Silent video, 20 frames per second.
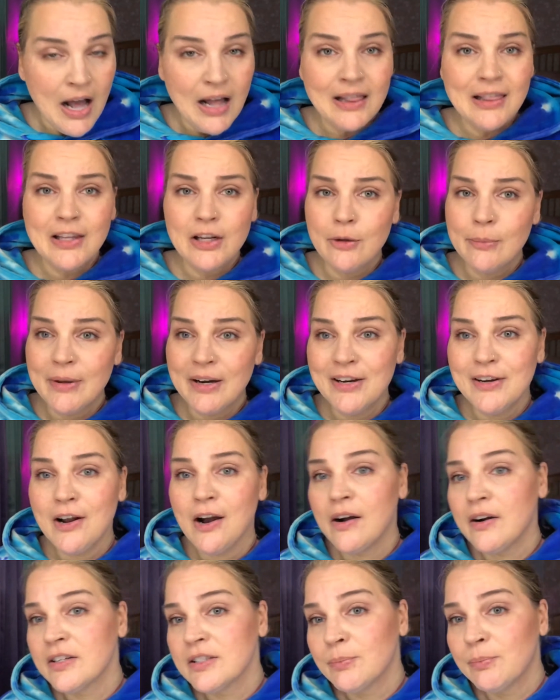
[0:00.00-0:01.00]
a little bit of
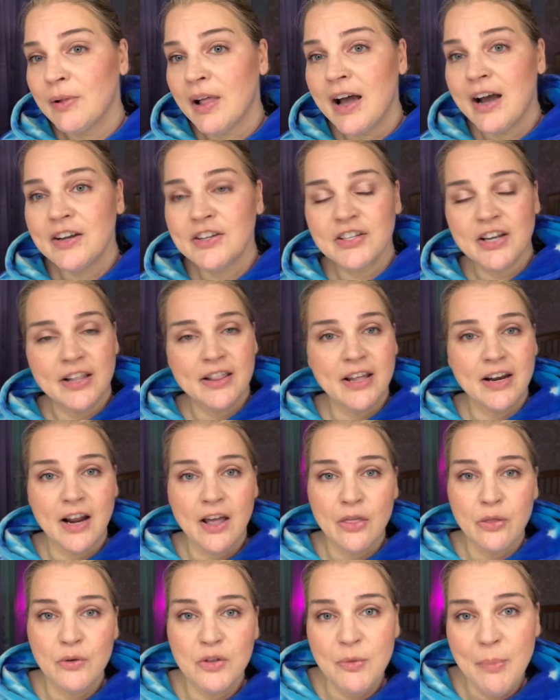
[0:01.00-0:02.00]
NARS blush, and then
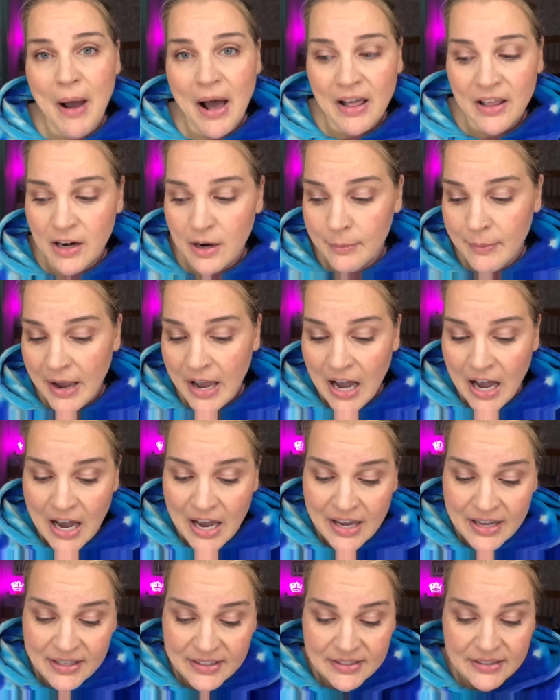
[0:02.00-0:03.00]
I threw the palette on my
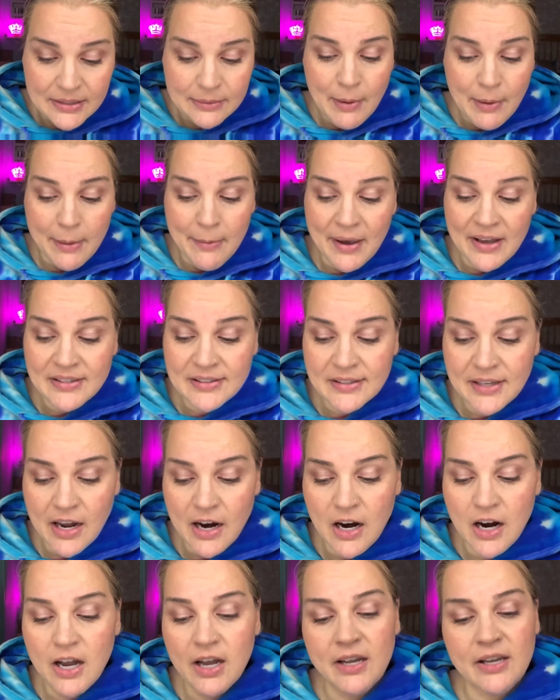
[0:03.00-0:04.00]
eyes, my
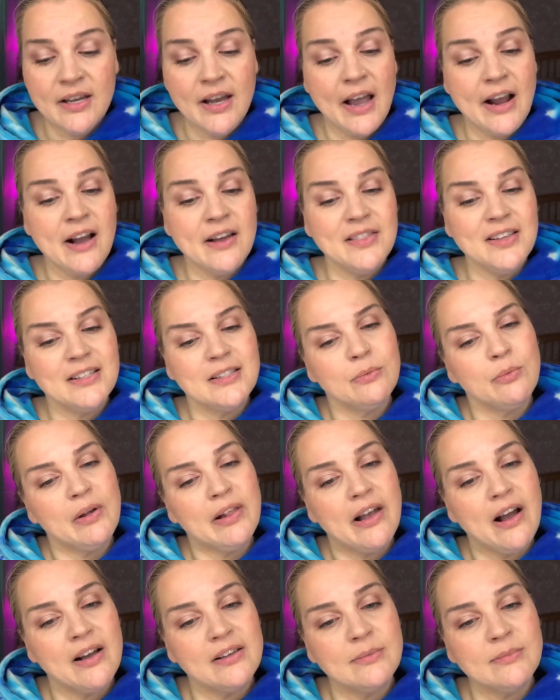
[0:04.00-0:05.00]
mascara. I got this
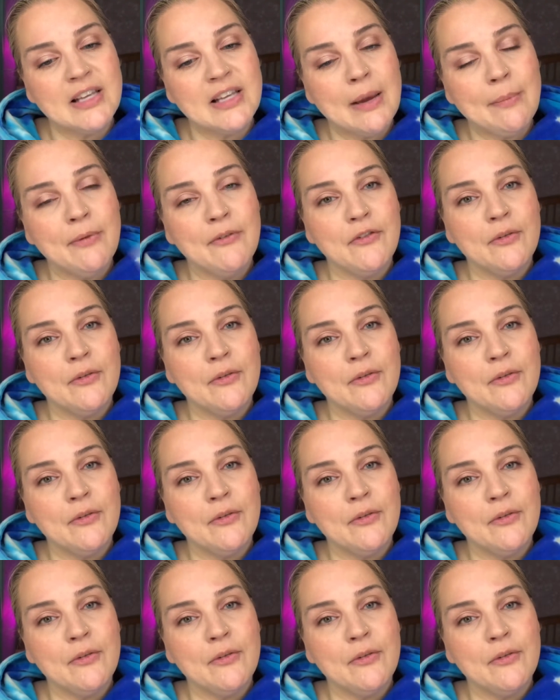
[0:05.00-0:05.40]
really awesome sample